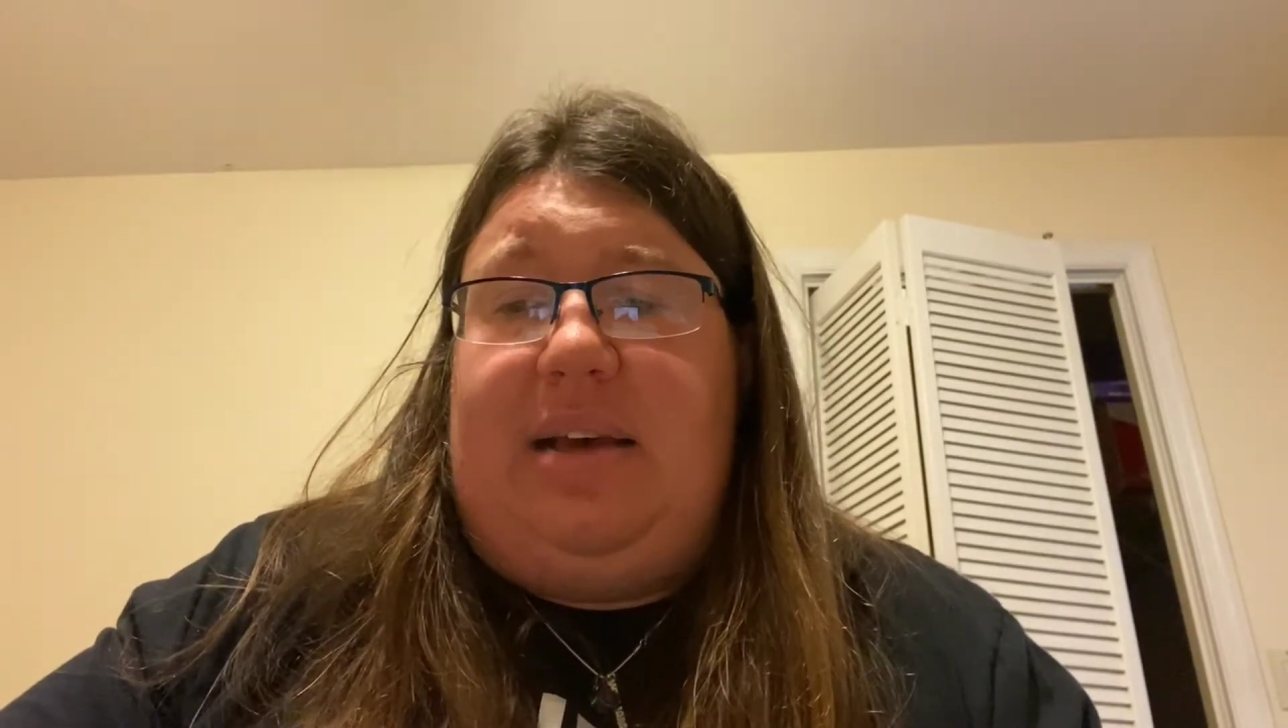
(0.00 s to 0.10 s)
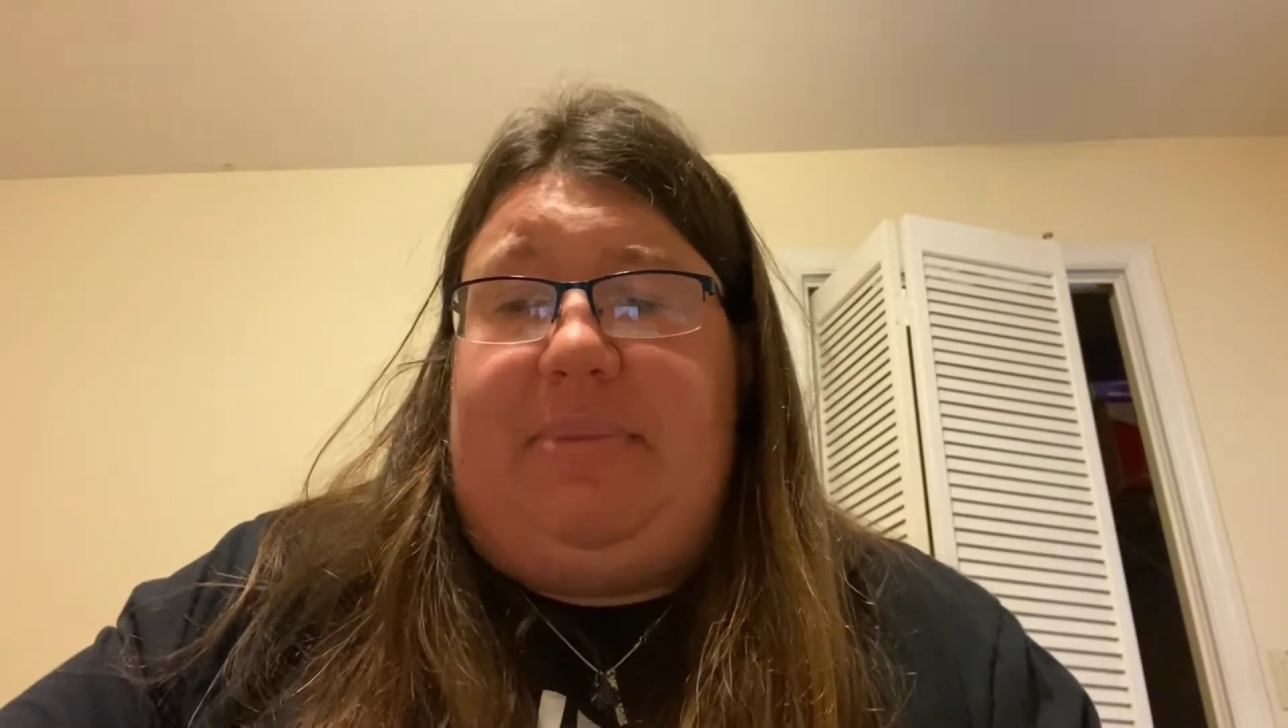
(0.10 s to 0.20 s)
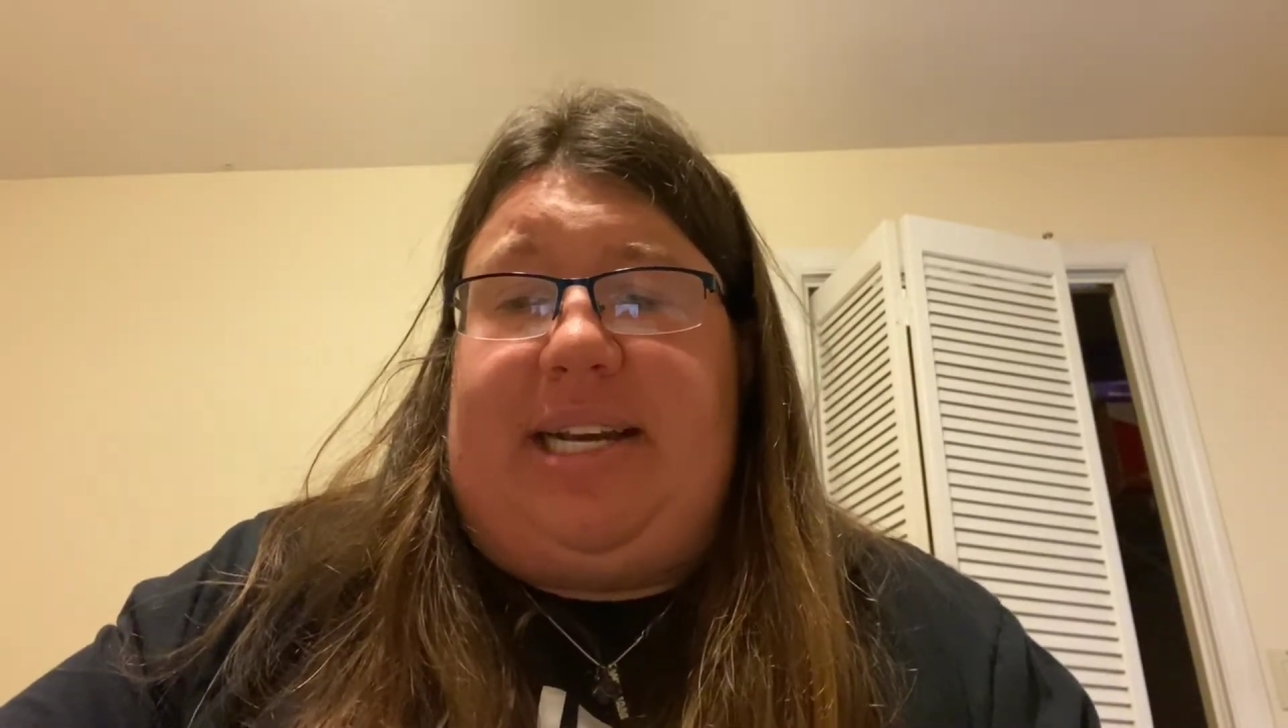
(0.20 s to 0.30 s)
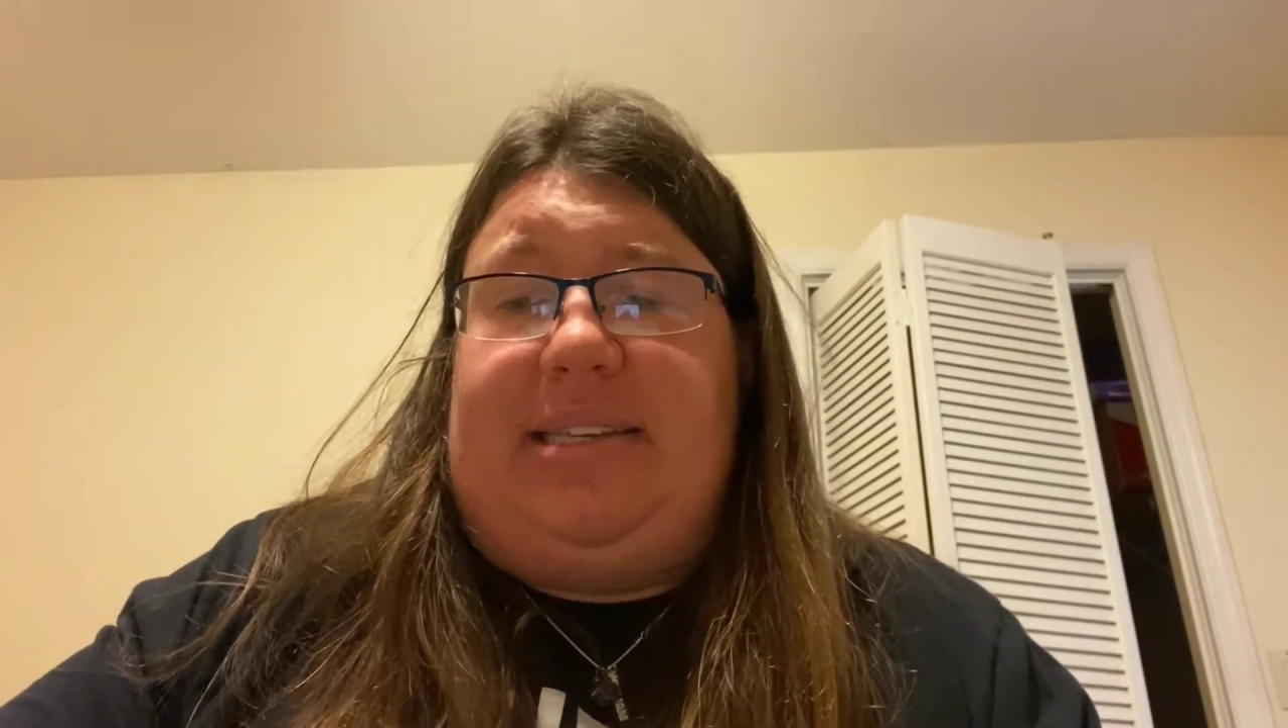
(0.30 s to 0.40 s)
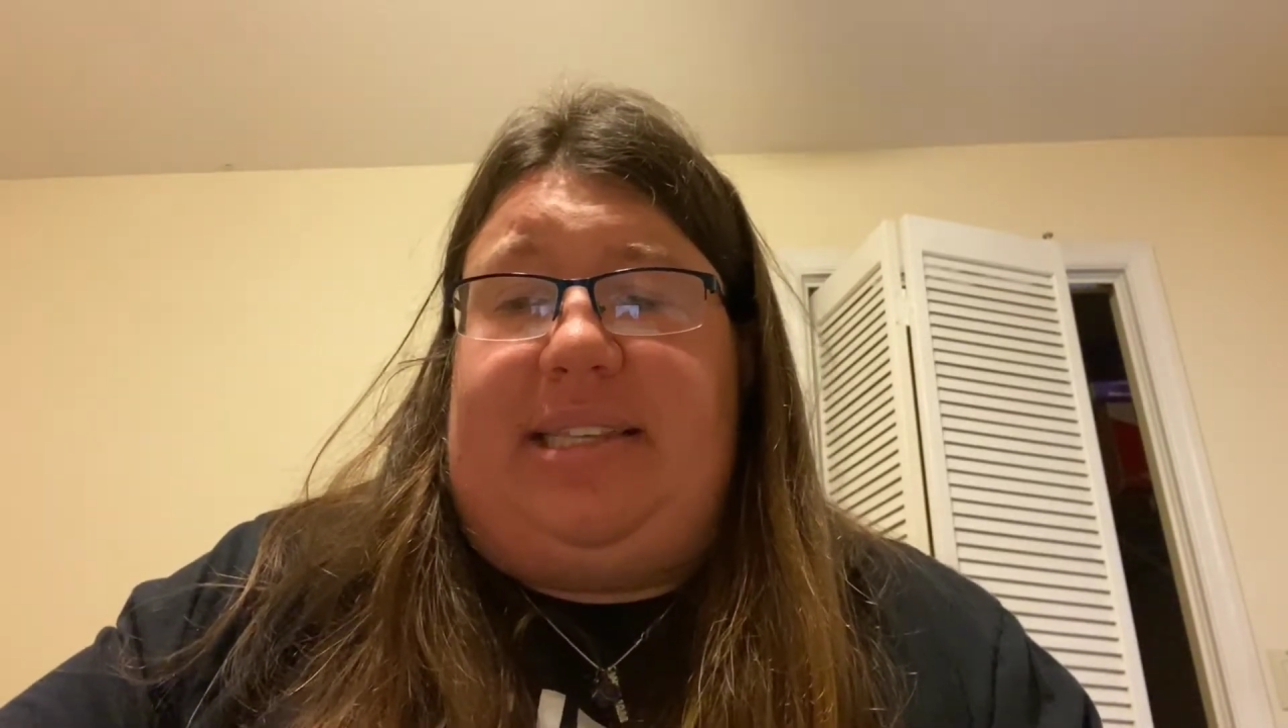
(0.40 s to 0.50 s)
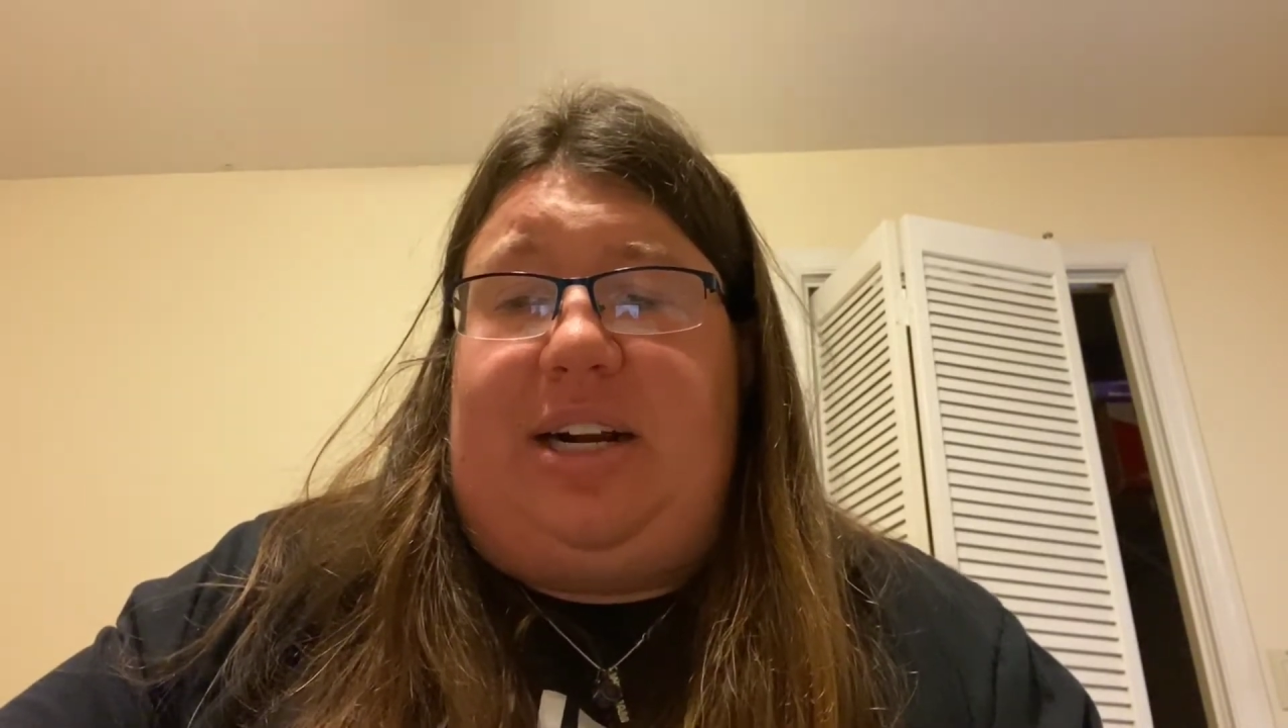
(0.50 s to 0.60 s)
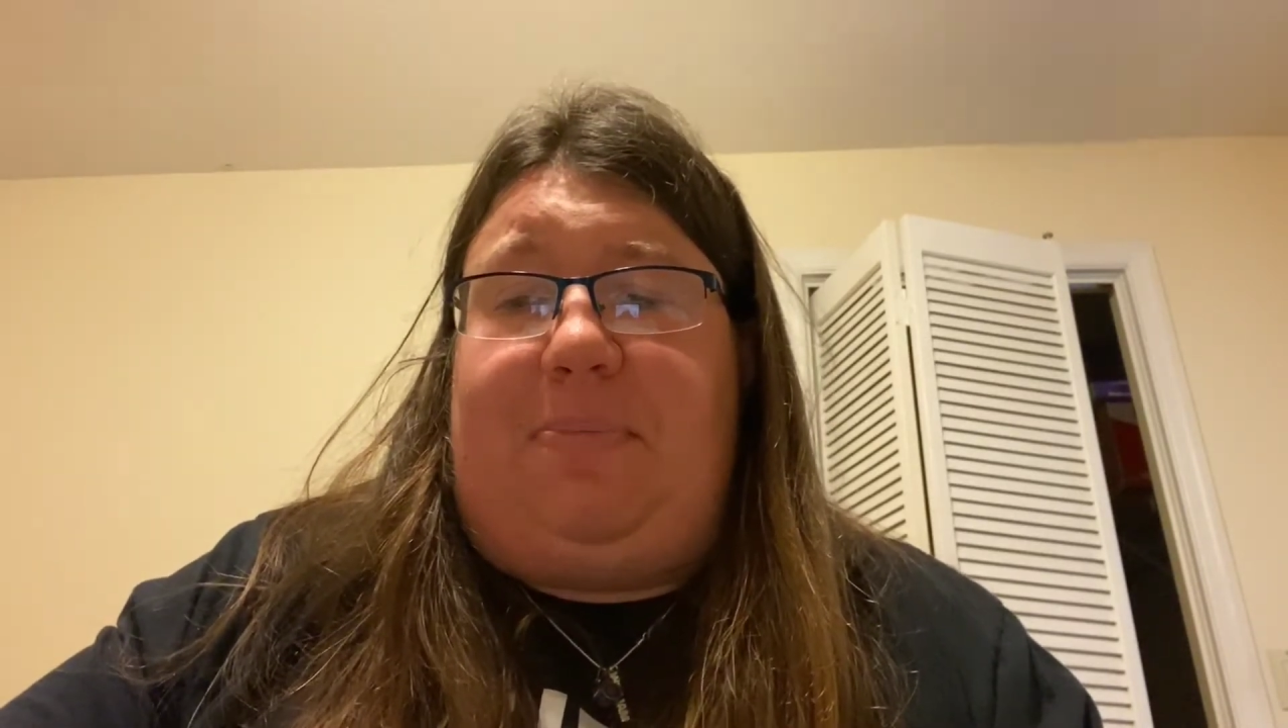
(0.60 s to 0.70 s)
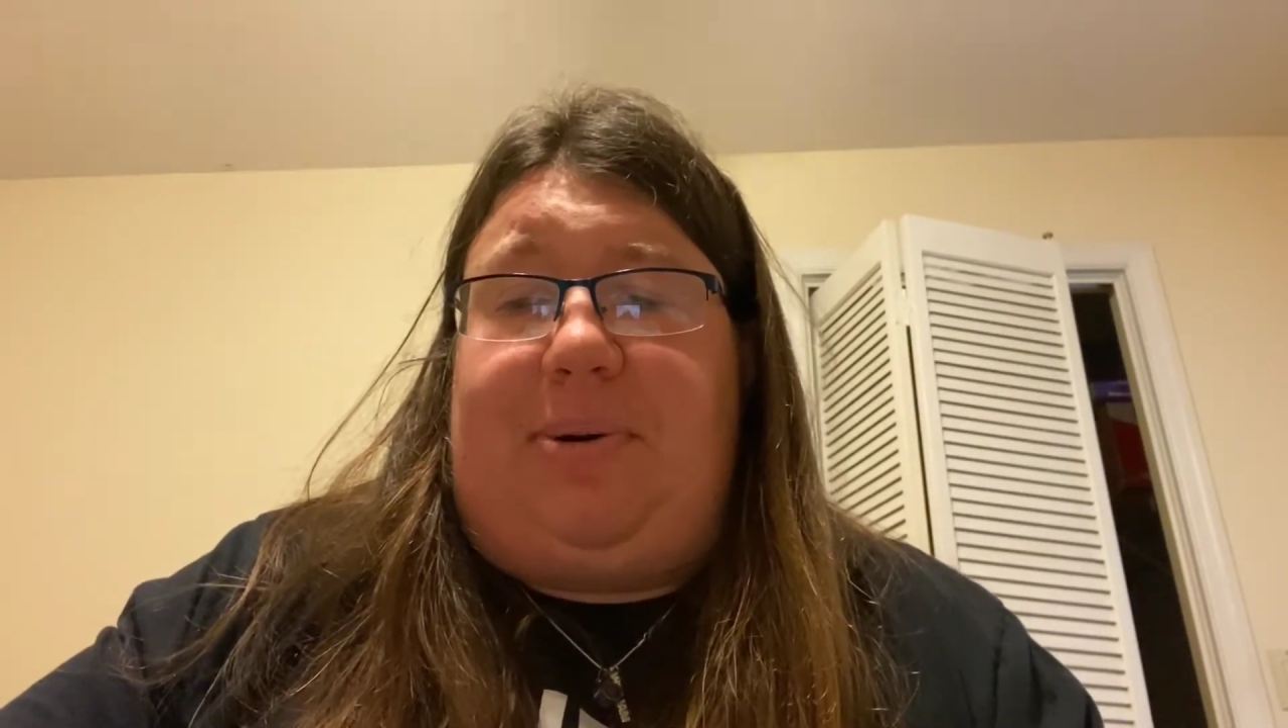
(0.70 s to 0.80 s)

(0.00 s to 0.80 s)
because they're